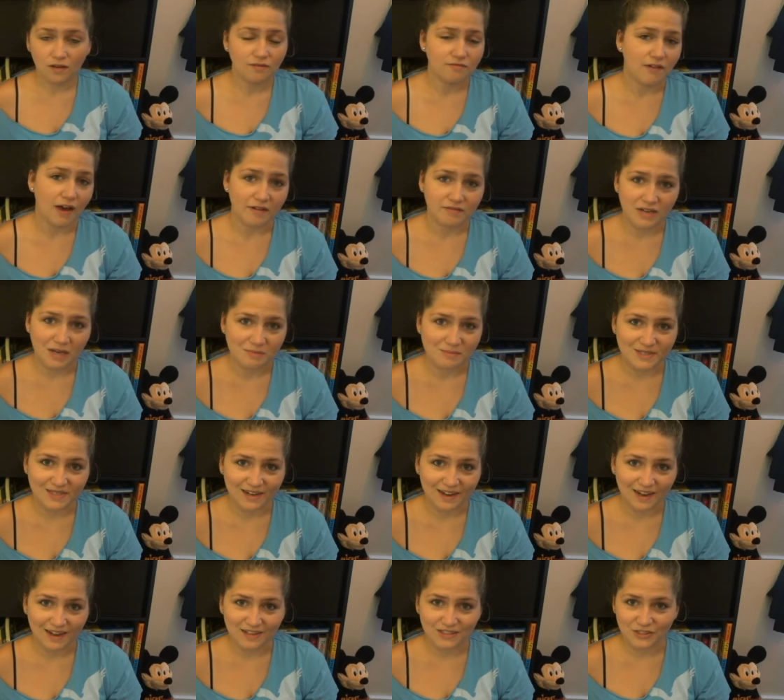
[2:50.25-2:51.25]
5 times a
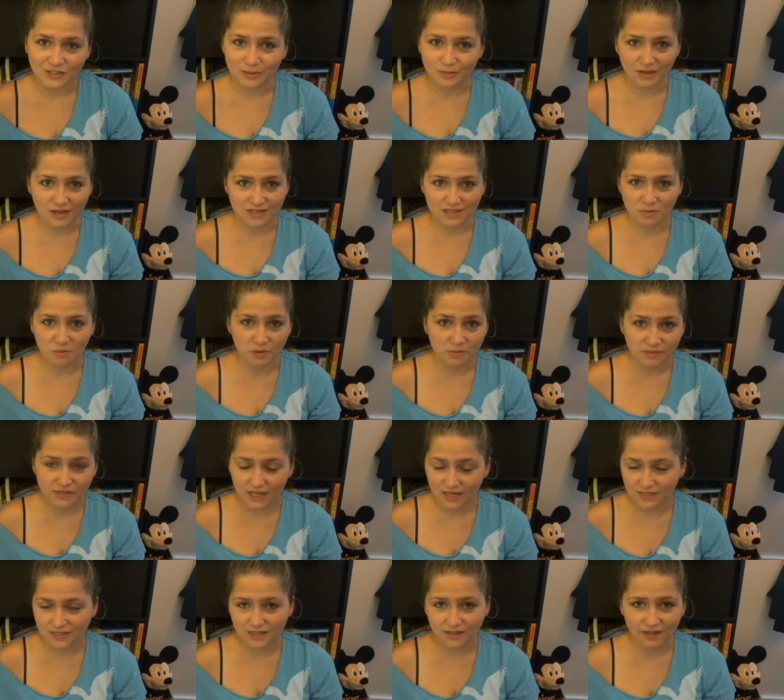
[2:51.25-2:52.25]
day, just because I'm
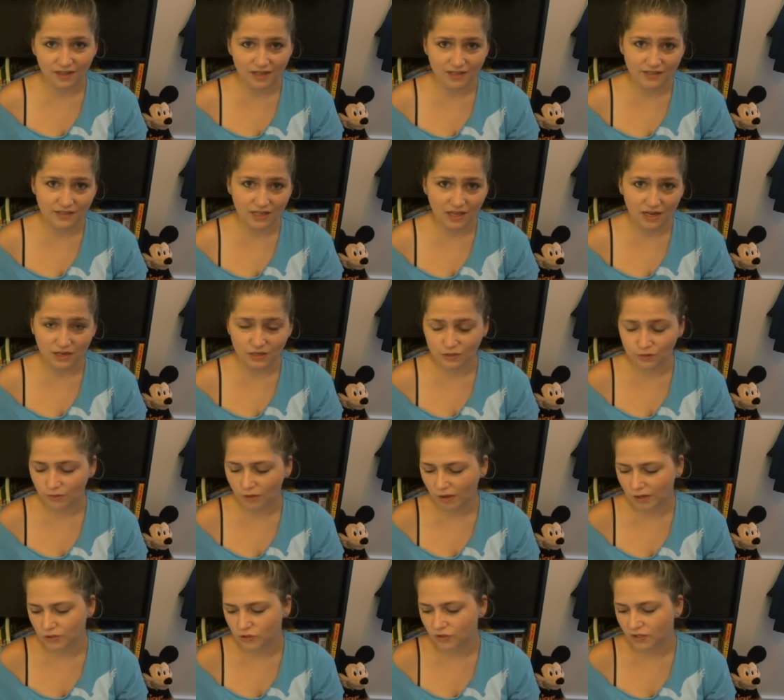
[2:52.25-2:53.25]
obsessed, and like I said, I do
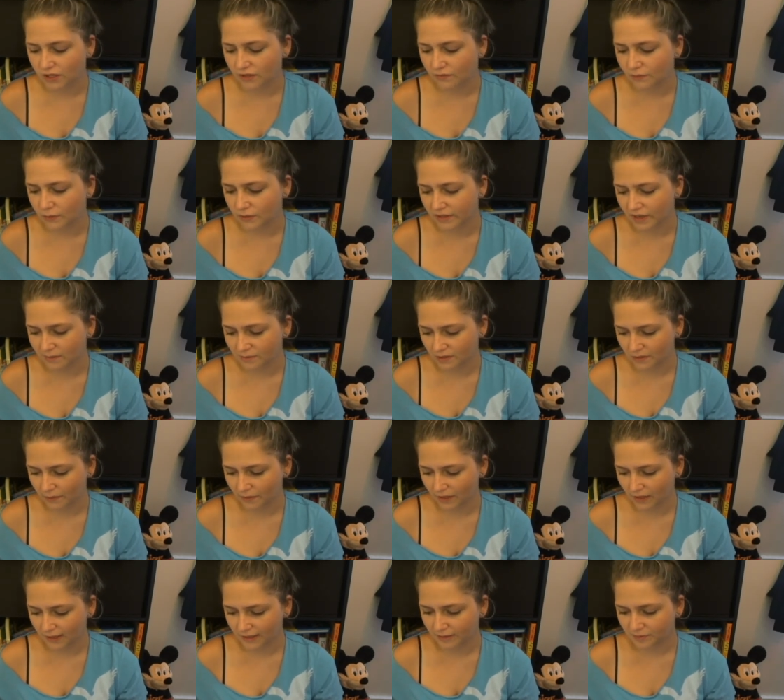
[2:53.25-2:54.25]
laundry 4 times a
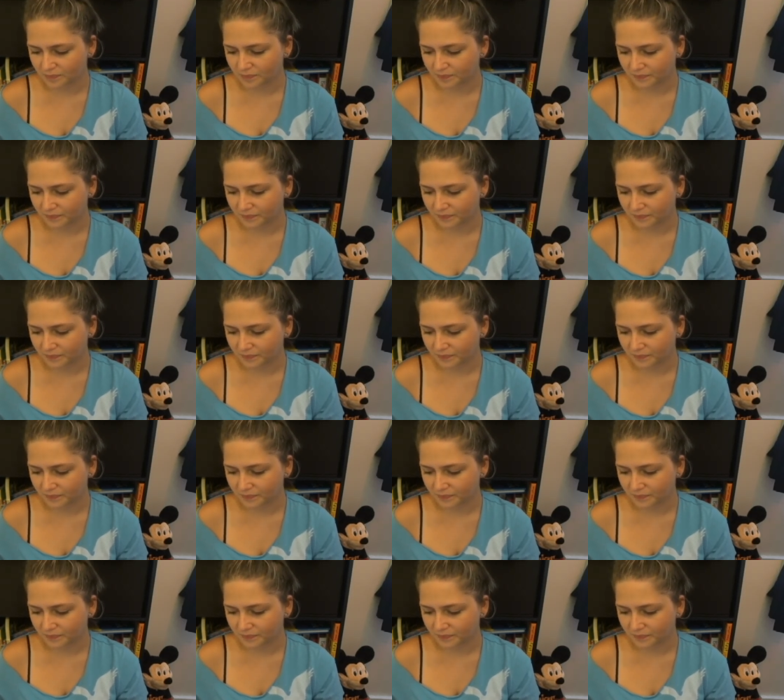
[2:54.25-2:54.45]
week.